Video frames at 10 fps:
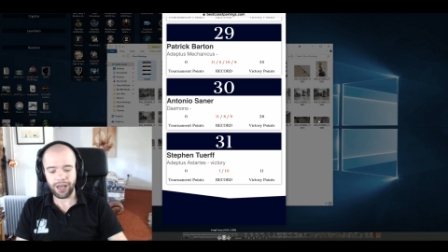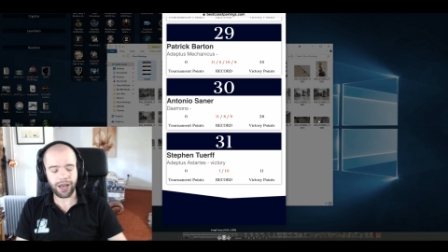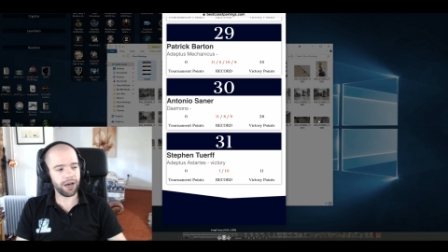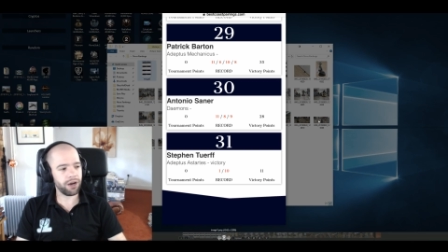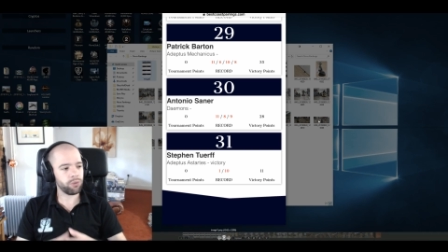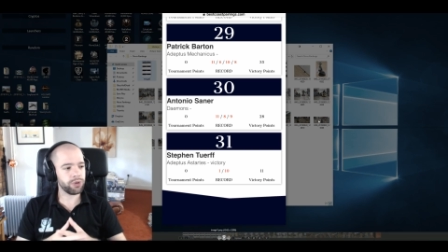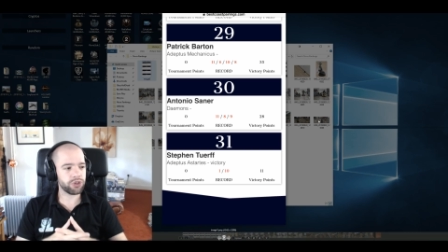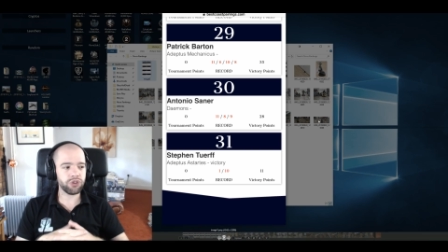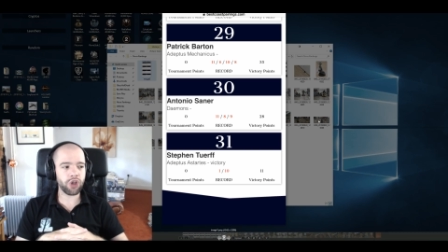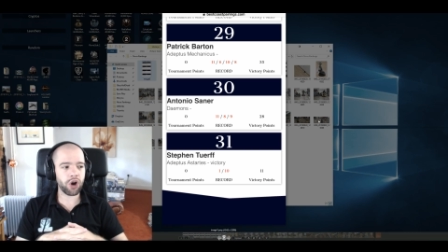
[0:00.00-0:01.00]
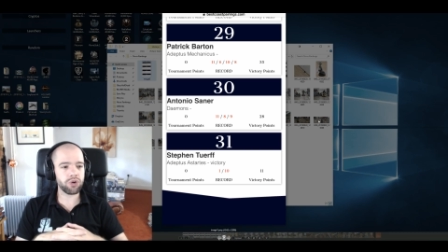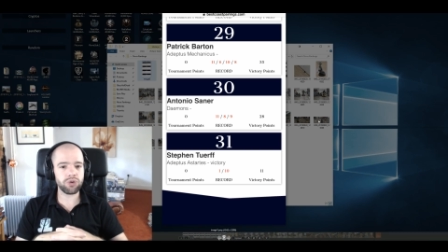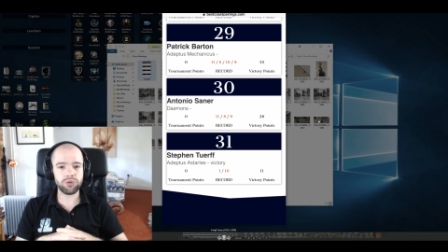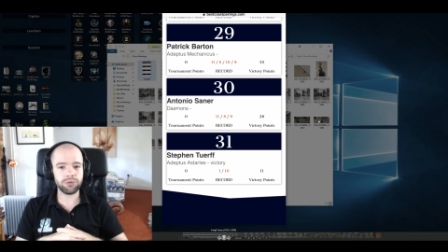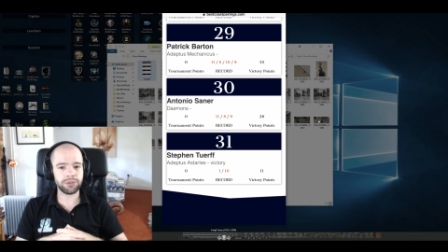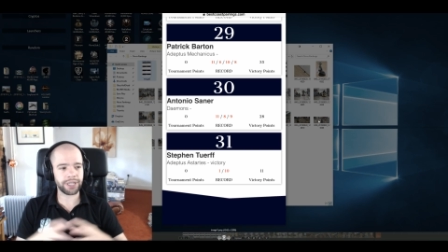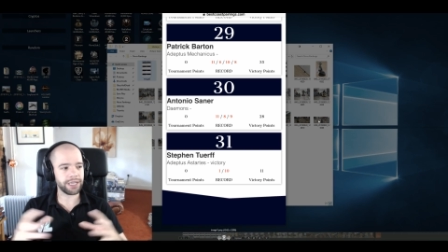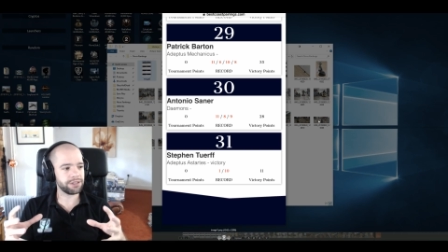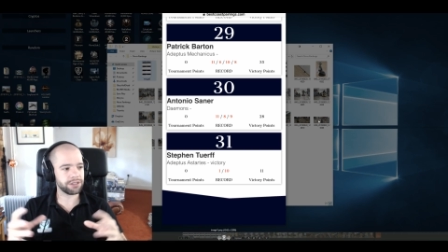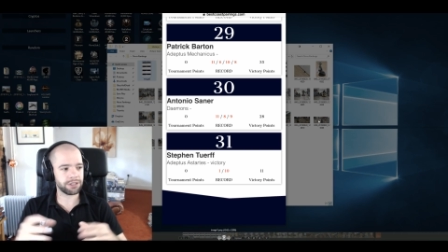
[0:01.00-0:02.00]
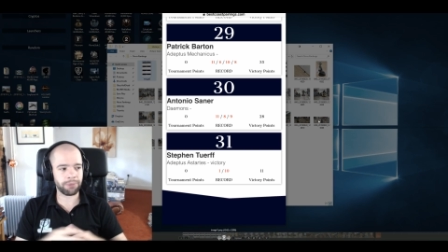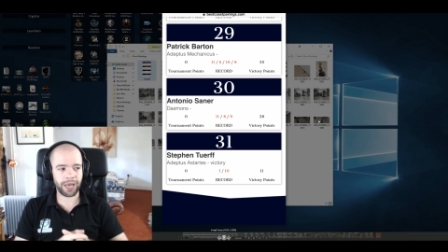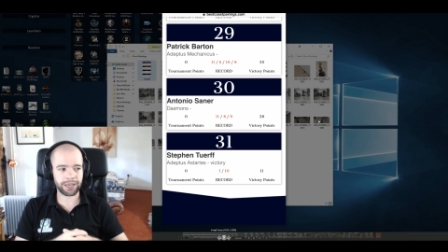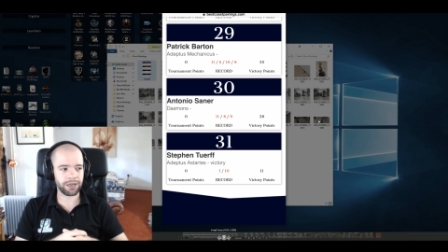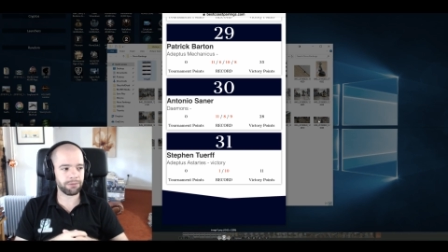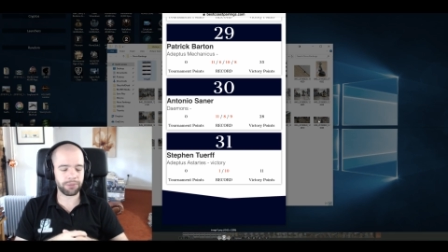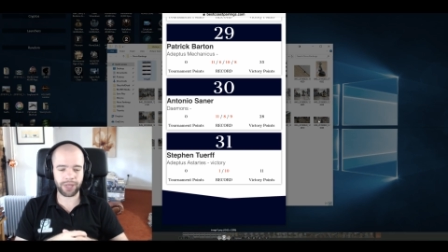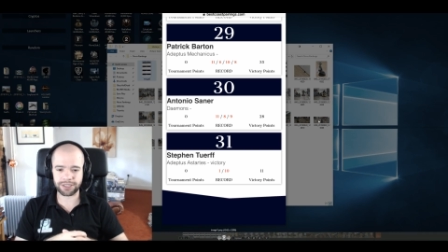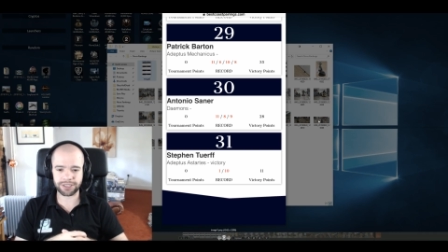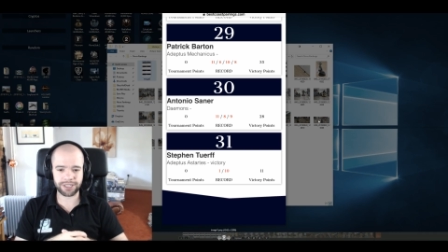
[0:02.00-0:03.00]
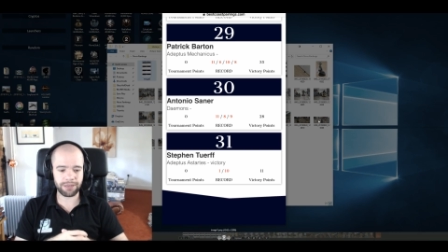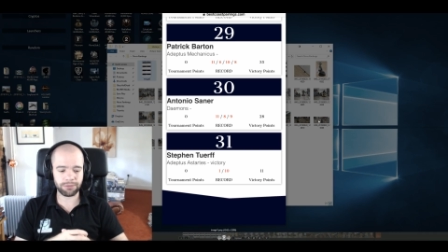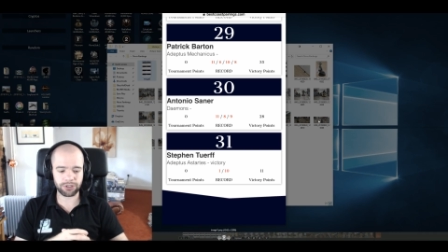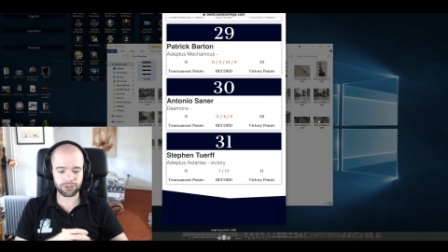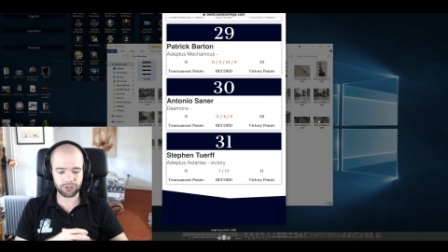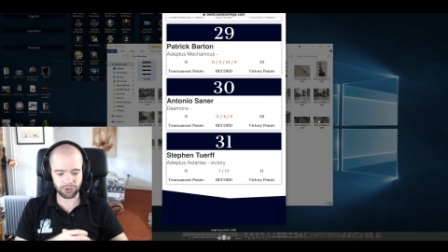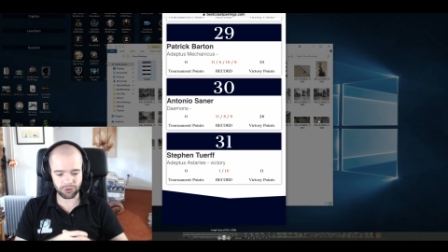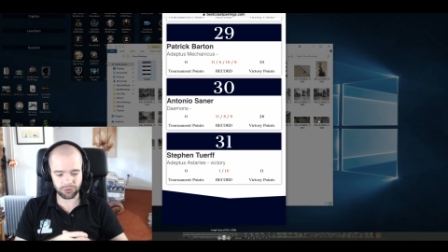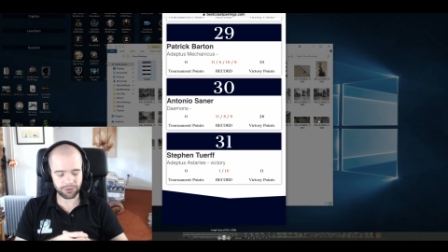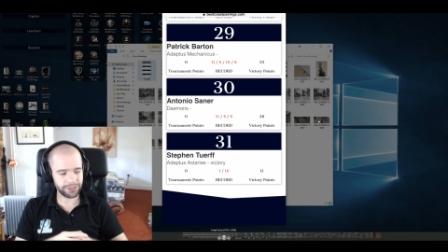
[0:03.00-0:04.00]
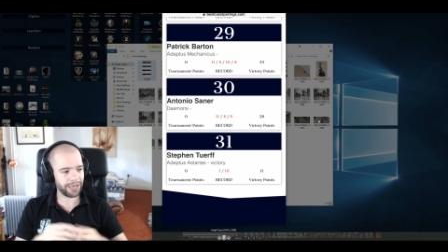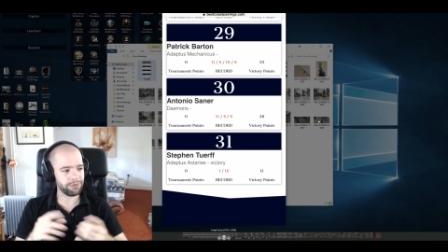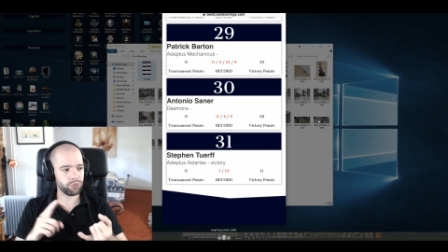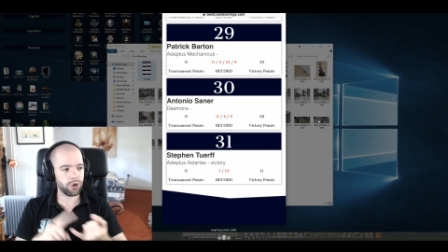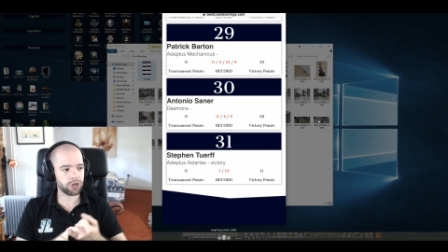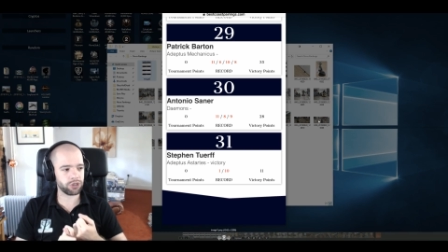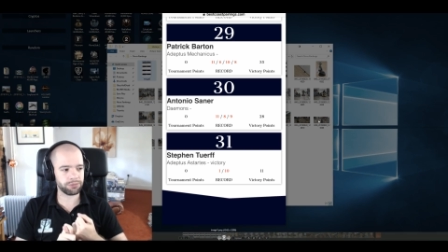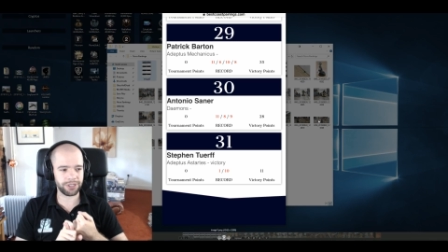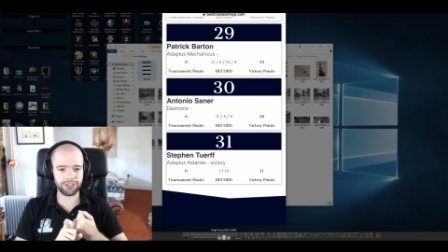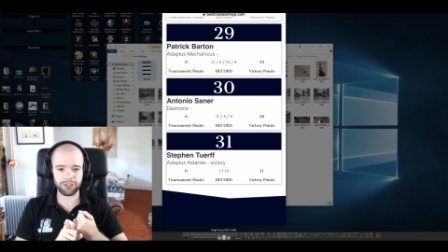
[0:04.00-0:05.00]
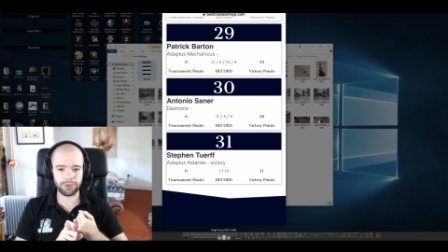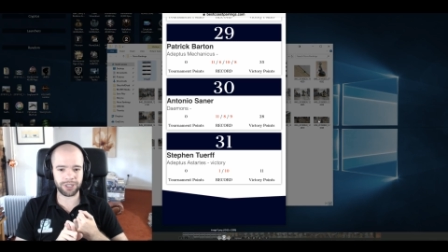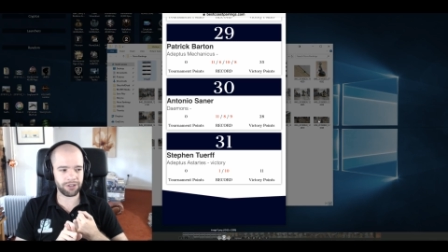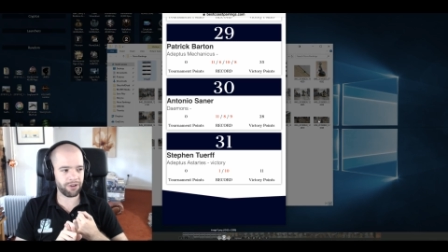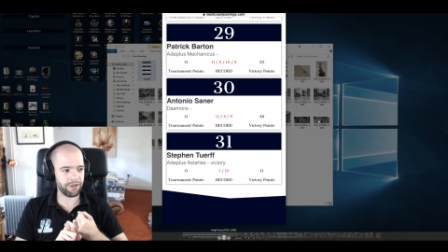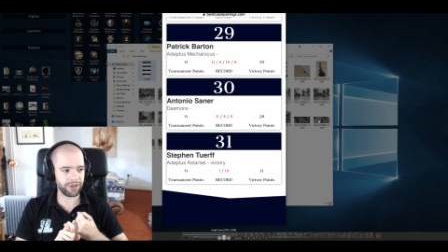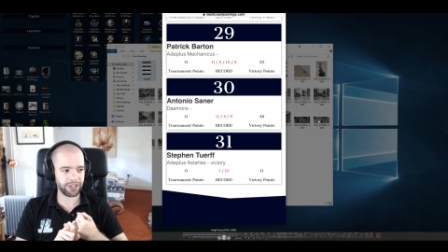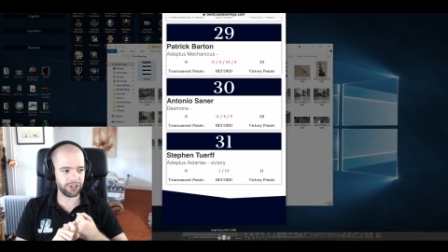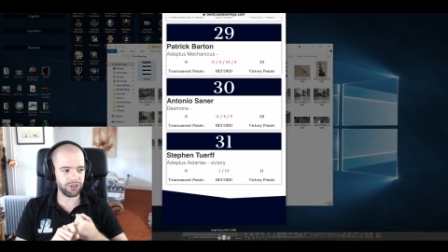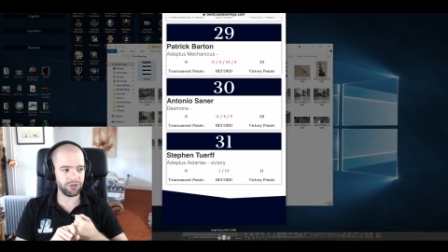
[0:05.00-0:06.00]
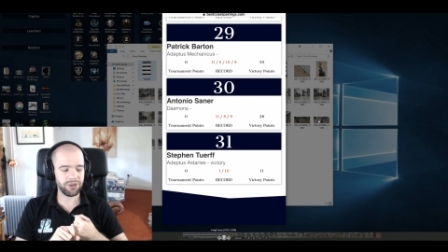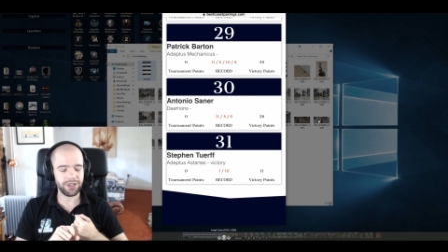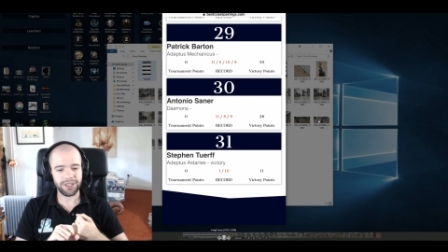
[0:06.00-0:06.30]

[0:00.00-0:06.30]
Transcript: Uh, with no data to back up that statement at all. Games Workshop didn't do it in their F A Q.